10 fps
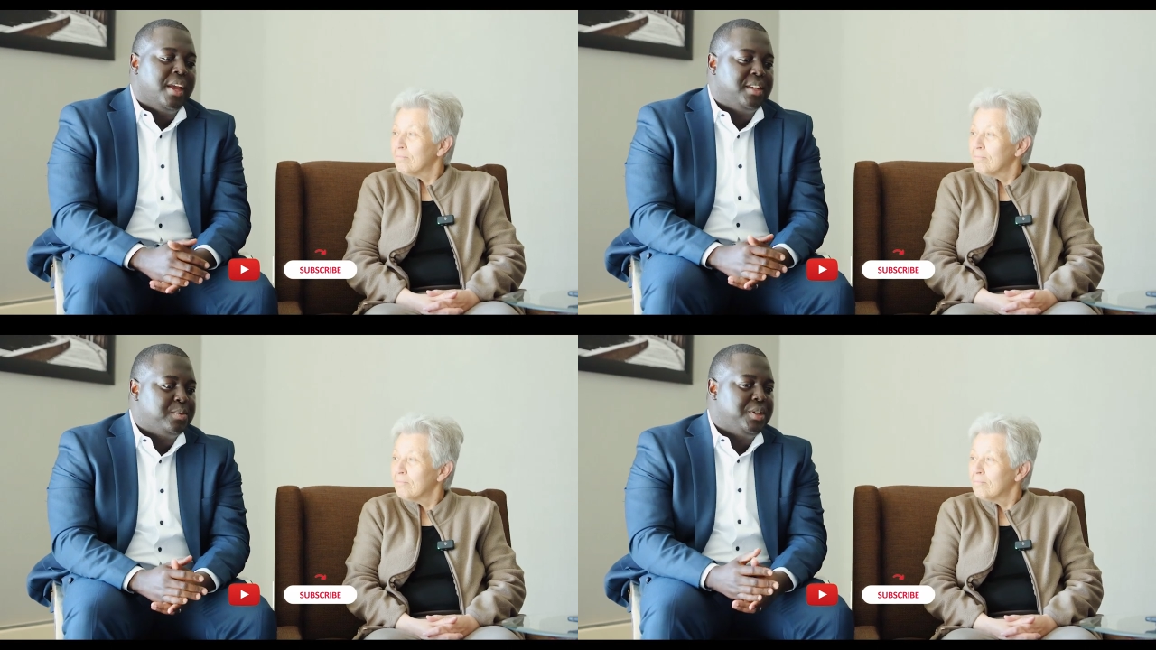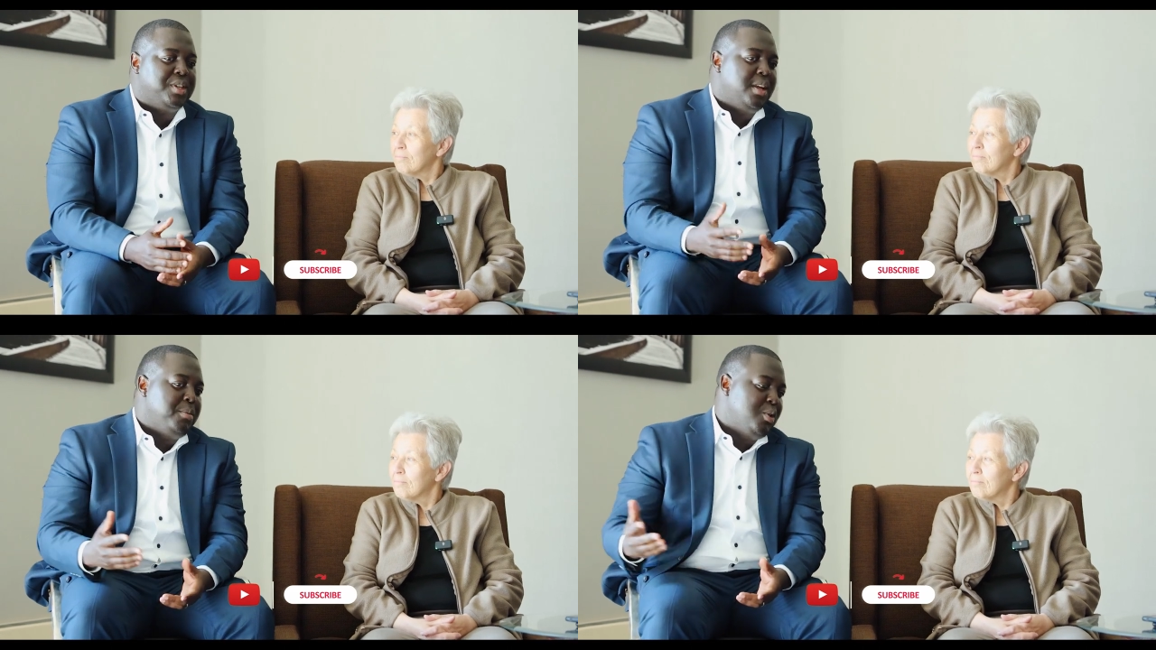
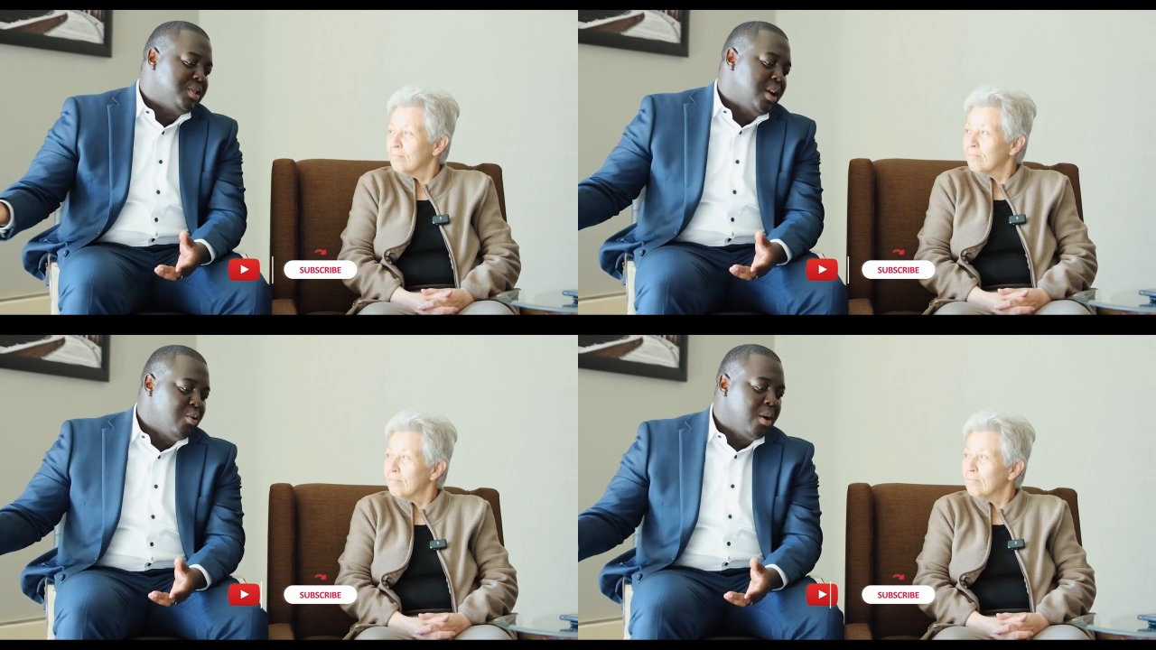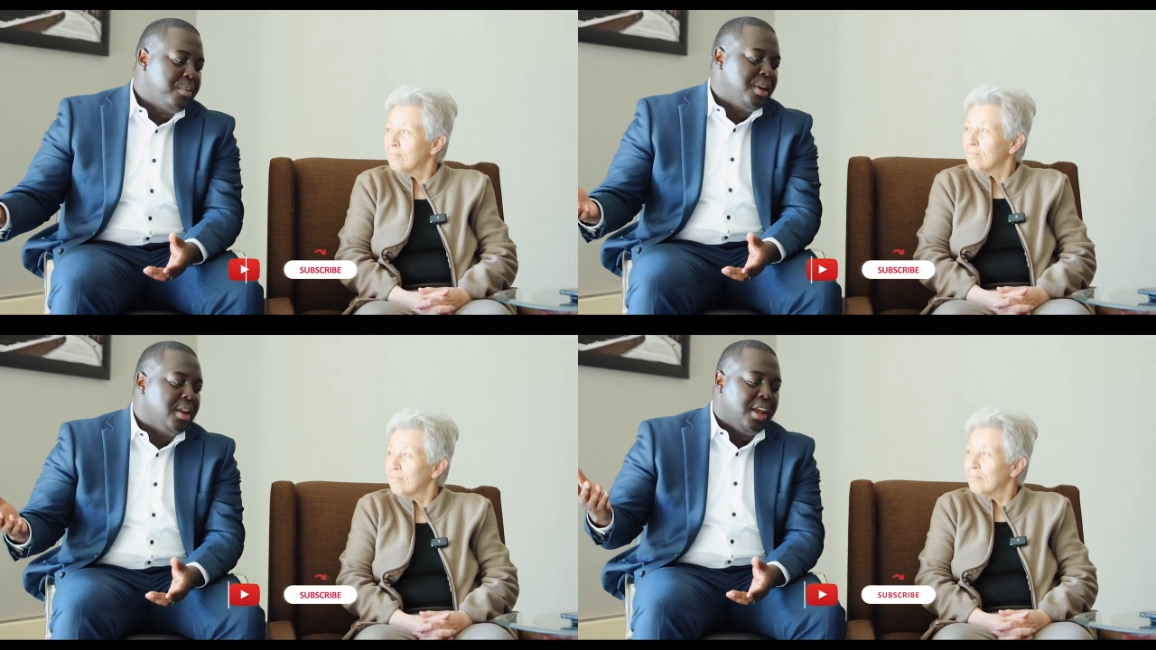Speaker 1: especially because I grew
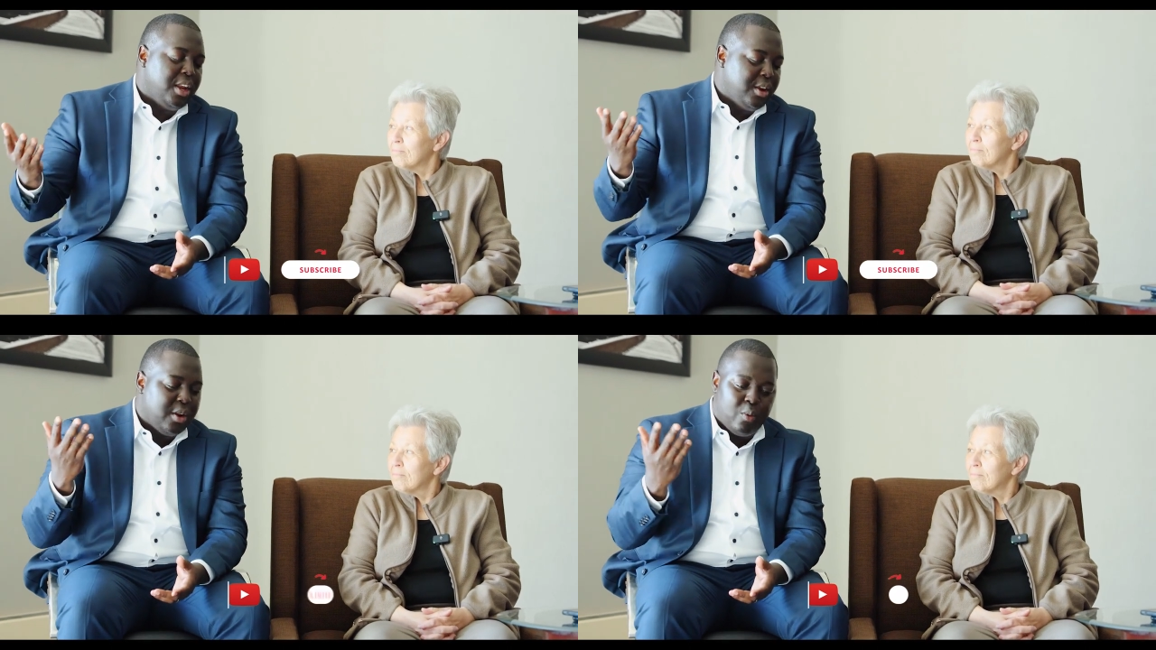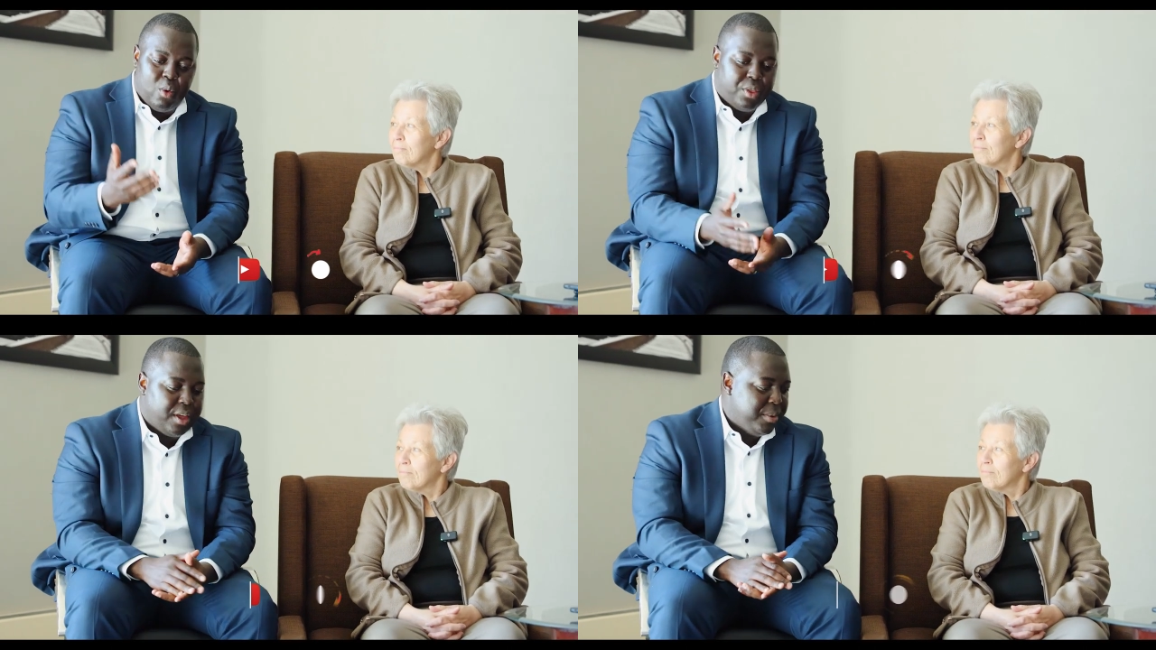up in, in
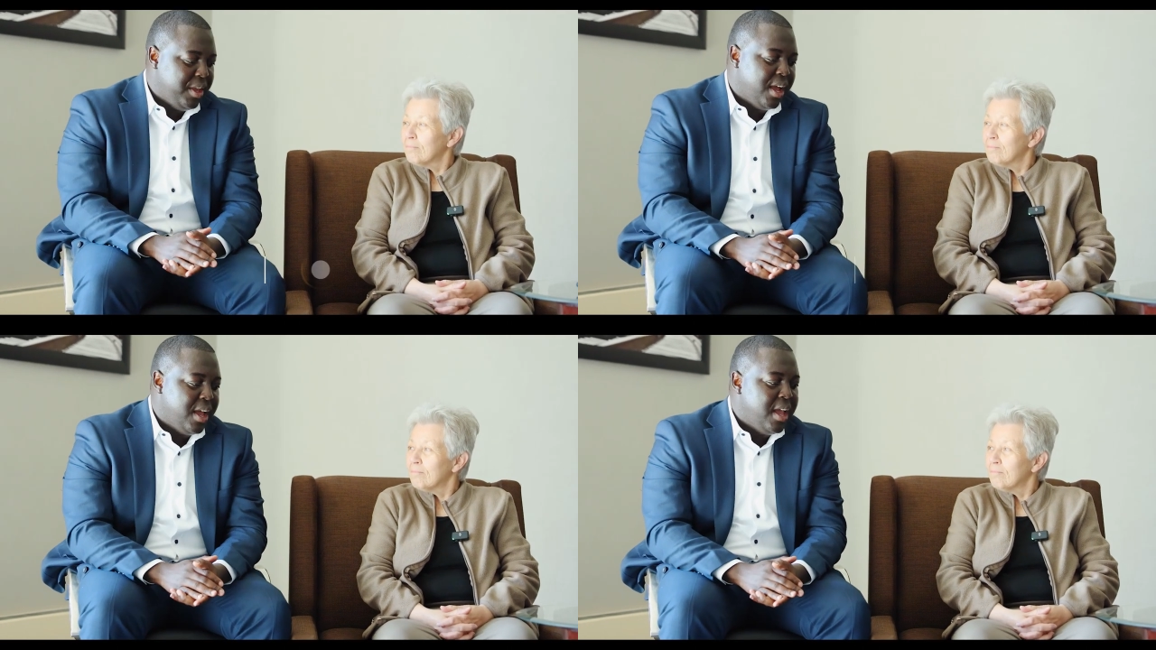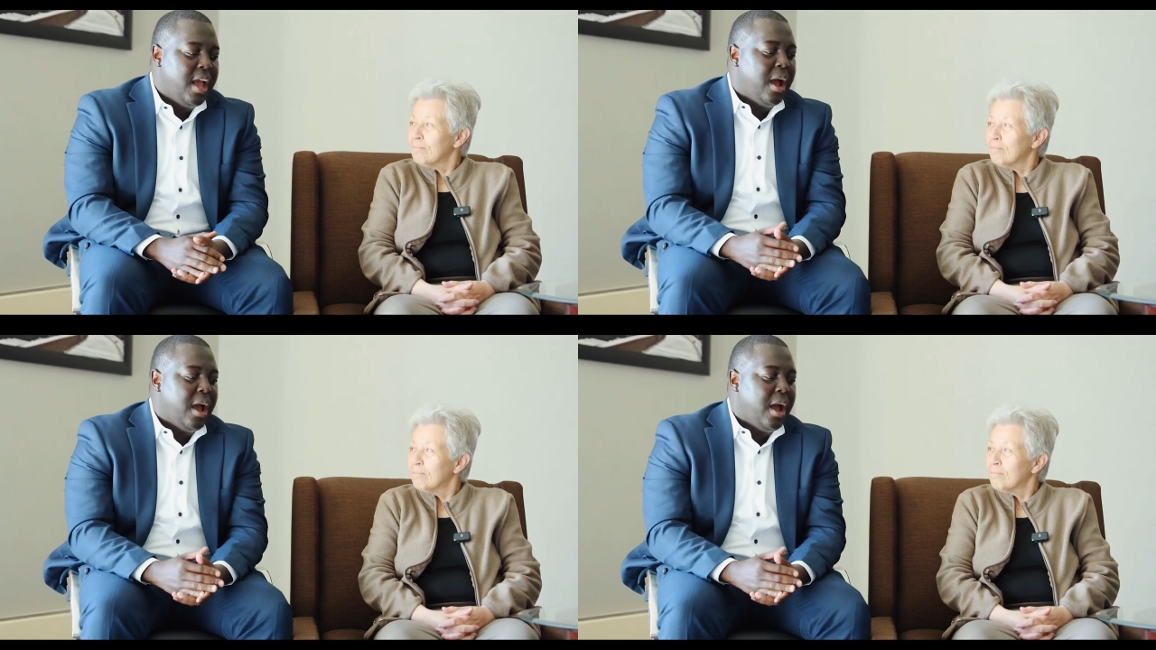Waltham here.